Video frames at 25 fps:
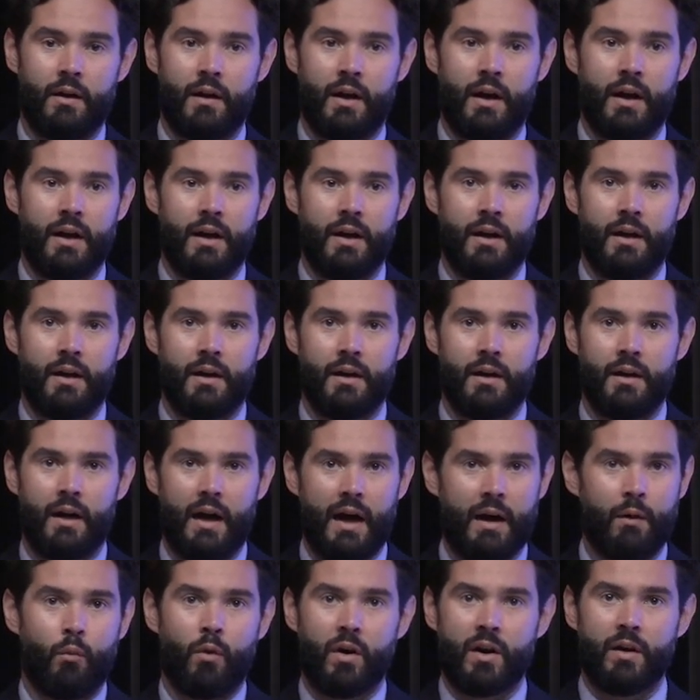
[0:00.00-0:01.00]
uh,
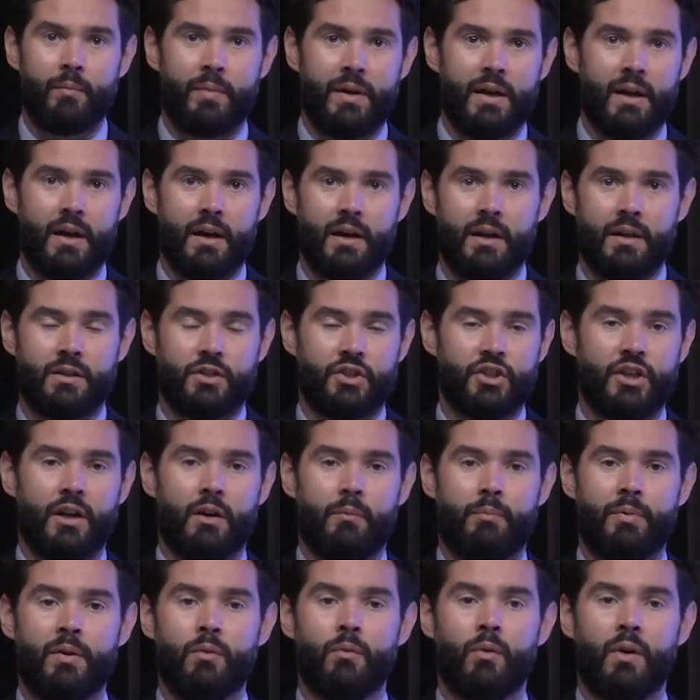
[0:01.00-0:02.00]
I want to be on a
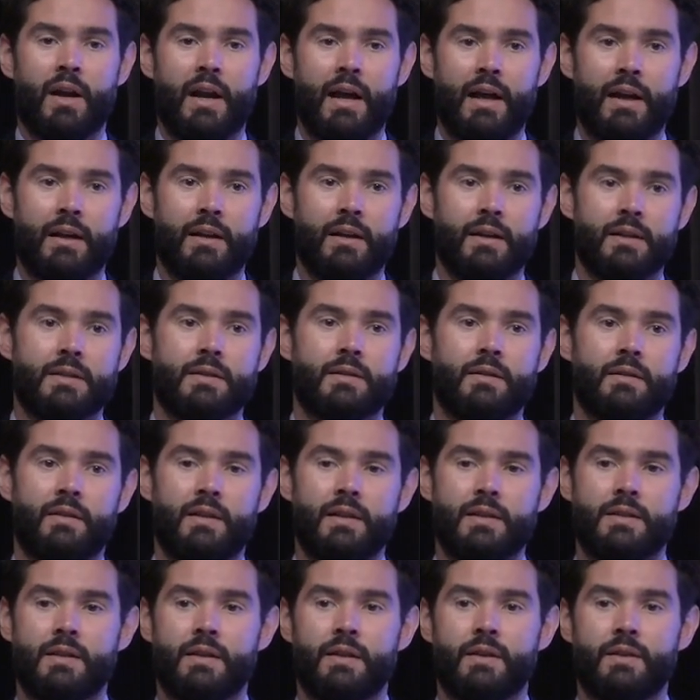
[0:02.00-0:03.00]
GLP-1 agonist.
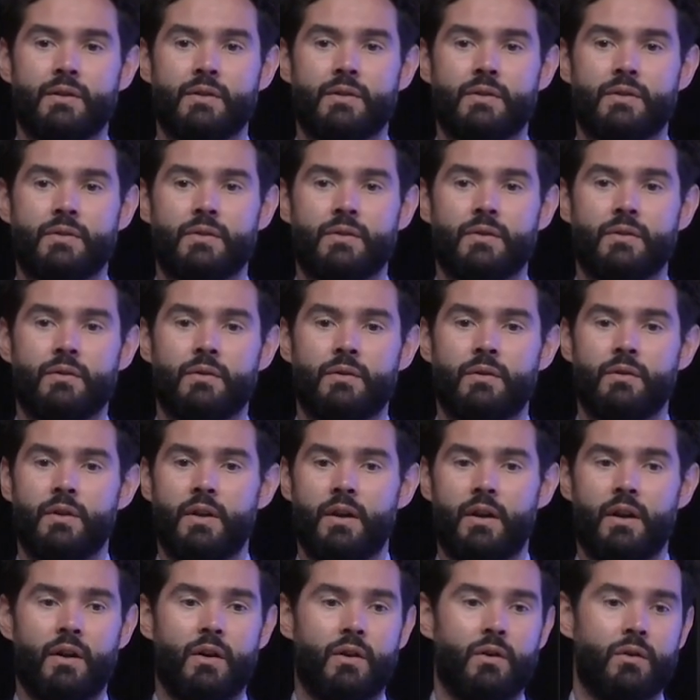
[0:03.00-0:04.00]
This is,
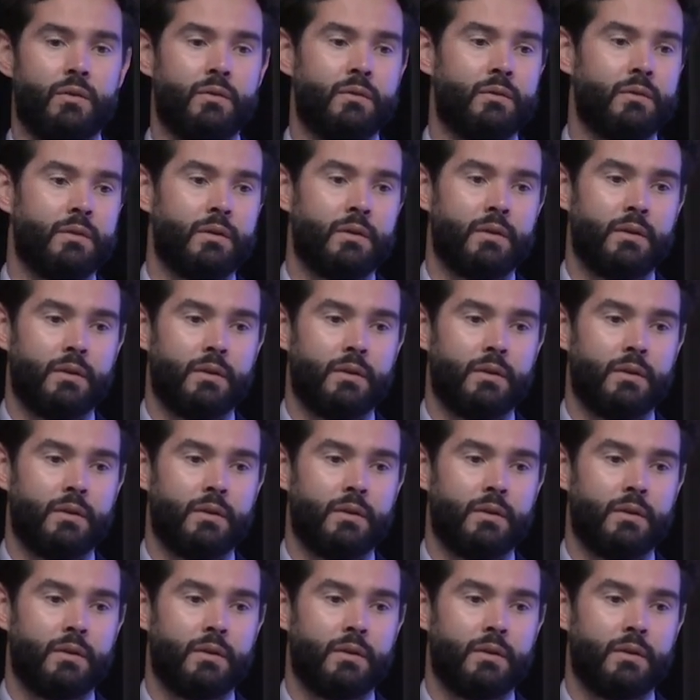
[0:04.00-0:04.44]
you know,